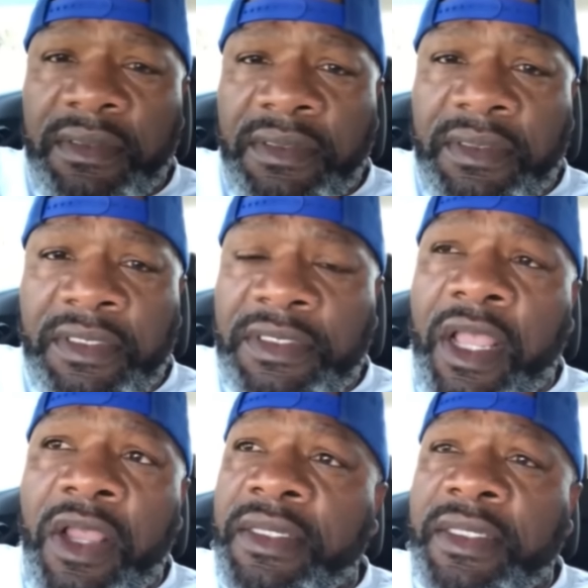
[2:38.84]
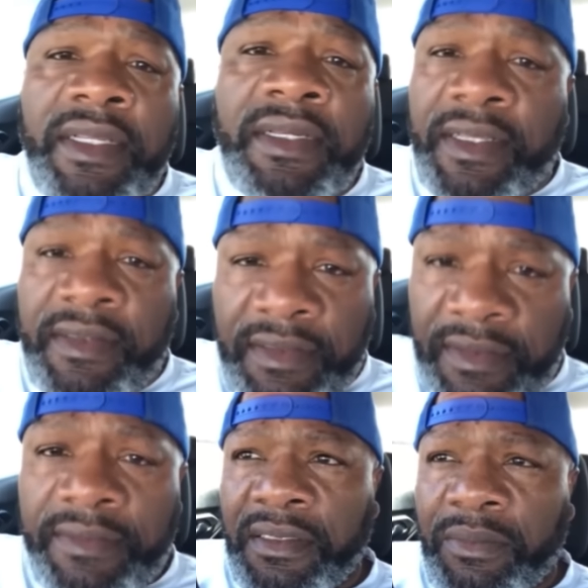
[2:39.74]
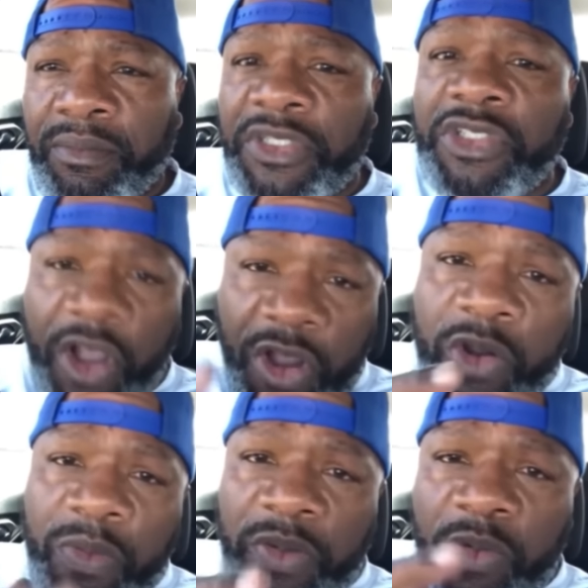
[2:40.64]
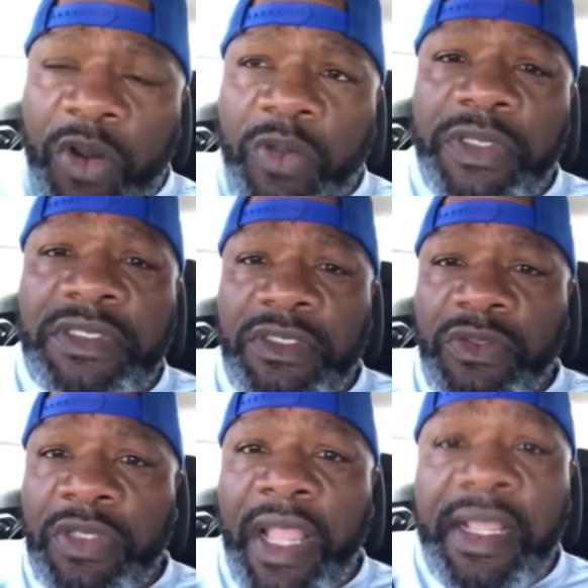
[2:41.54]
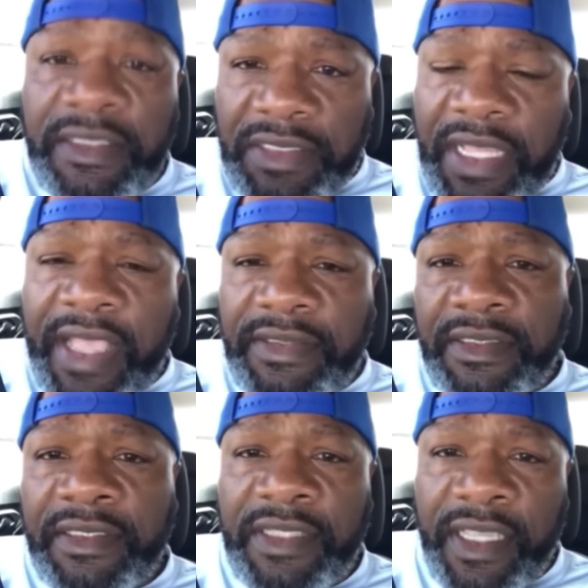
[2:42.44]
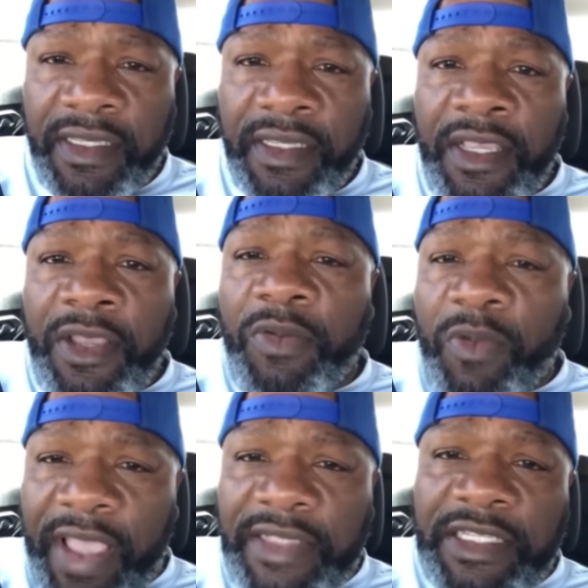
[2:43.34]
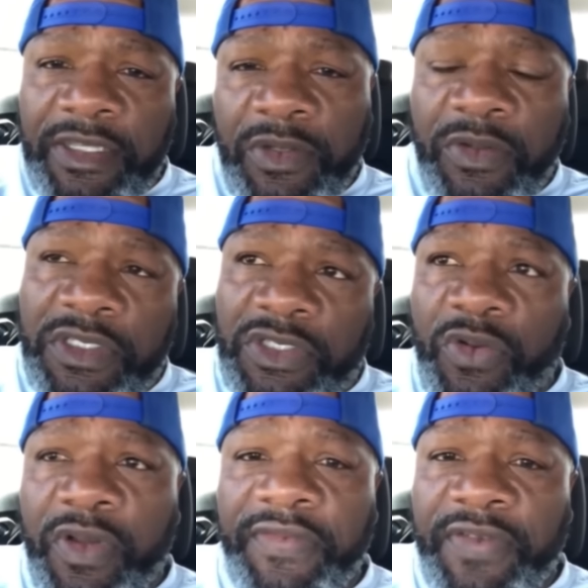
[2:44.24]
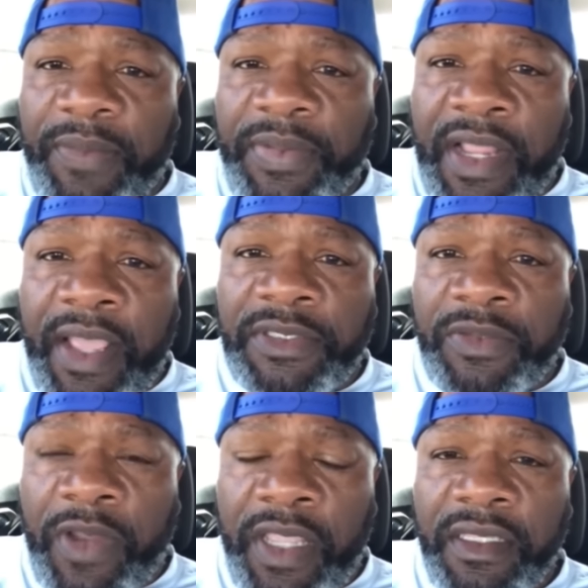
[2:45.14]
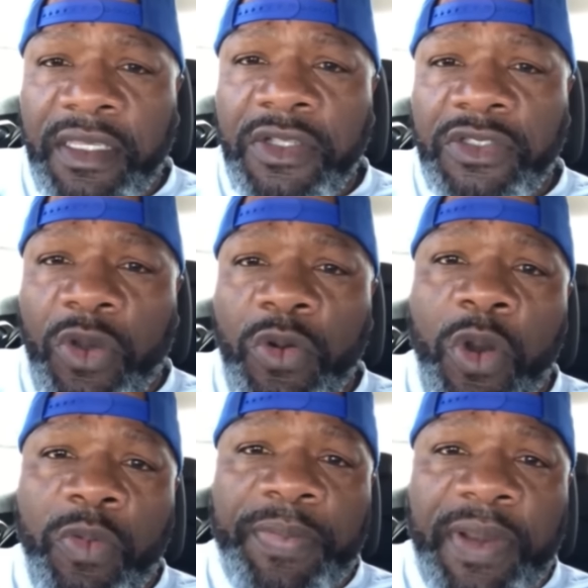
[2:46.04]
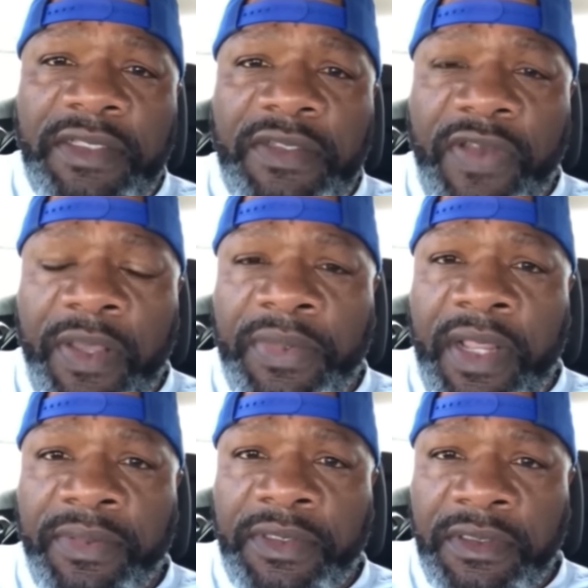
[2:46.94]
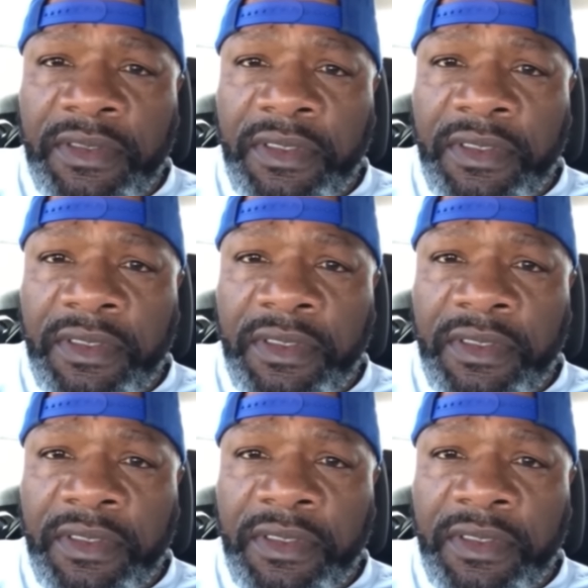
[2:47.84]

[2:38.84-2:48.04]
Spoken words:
Because I ain't did nothing. But y'all going to be rolling with these dudes. And I got this last thing to say. Wack said he was going to destroy developing option, right? So who going to replace developing option?